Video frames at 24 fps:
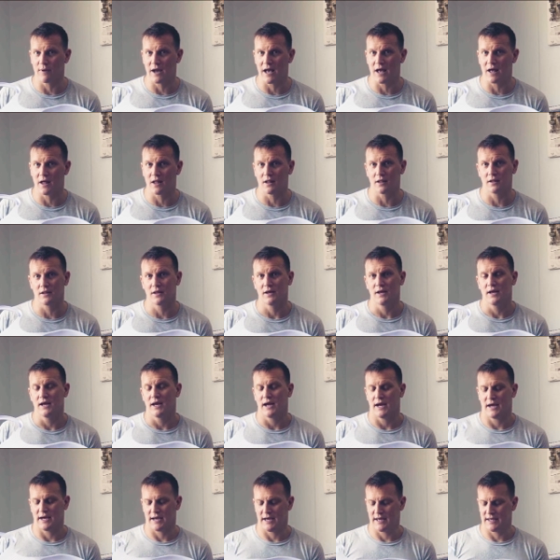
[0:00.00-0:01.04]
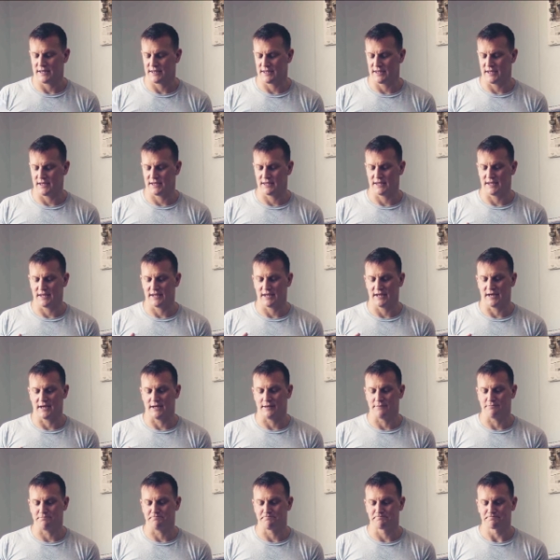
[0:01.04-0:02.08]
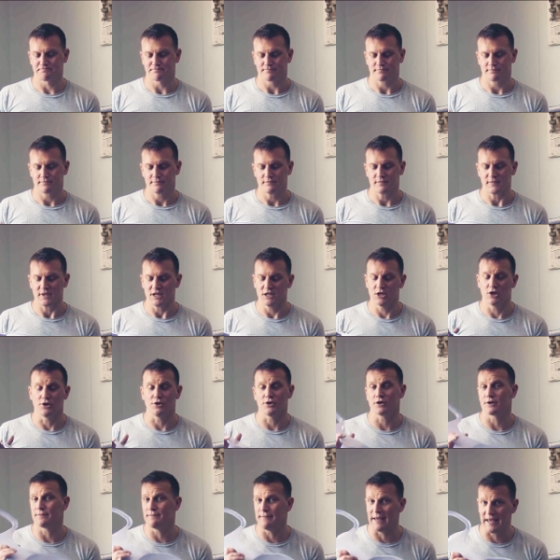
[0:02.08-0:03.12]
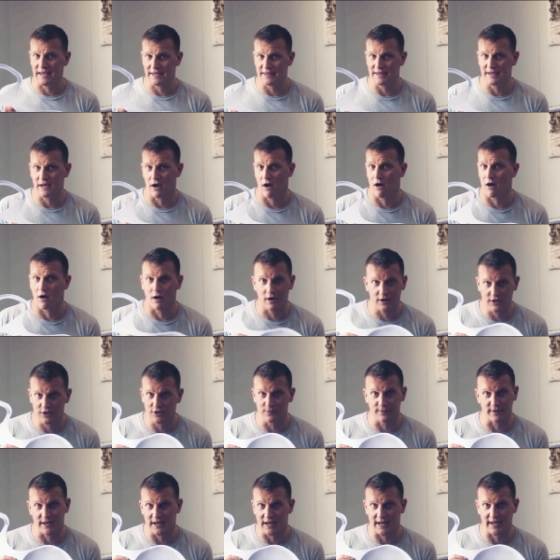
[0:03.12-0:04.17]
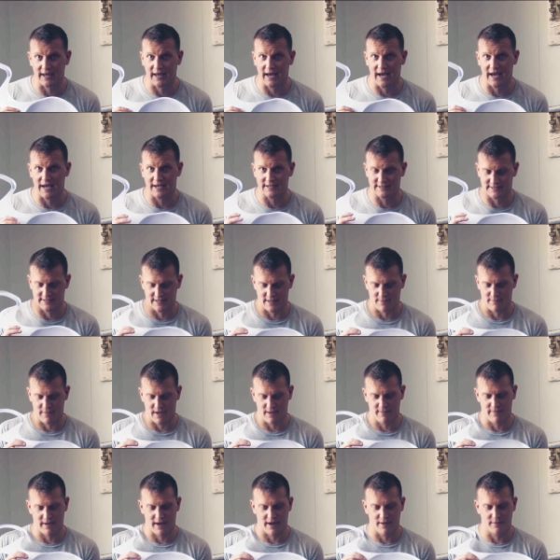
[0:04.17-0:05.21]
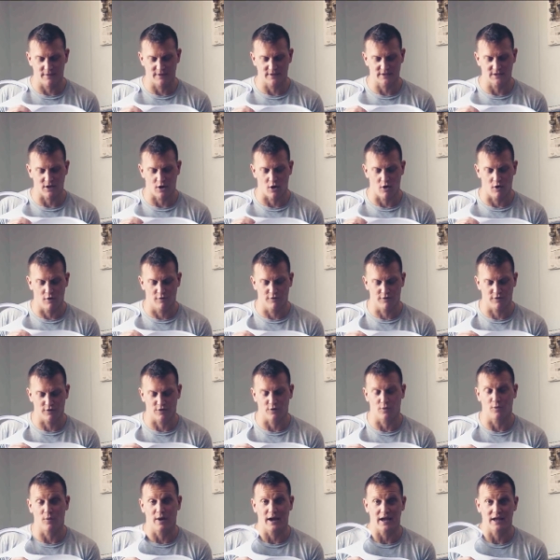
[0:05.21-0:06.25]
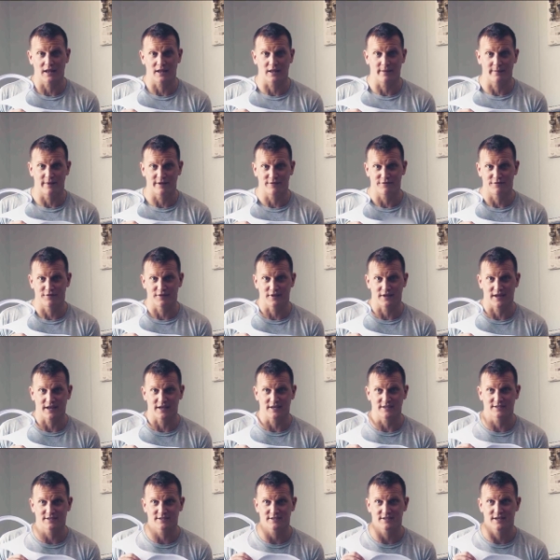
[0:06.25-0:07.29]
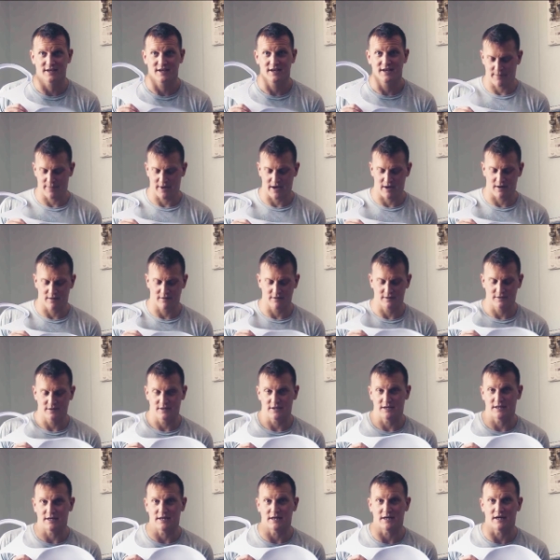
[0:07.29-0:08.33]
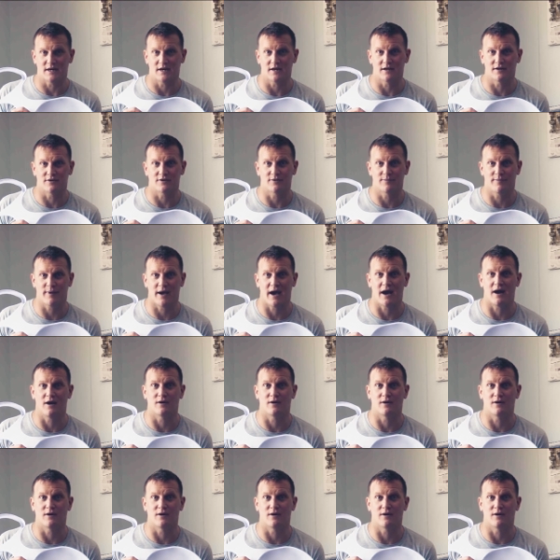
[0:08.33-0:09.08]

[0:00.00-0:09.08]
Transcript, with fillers: that well. I think that, um, you know, you could make the argument, I guess, that maybe I was over the weight limit for this by about uh, 100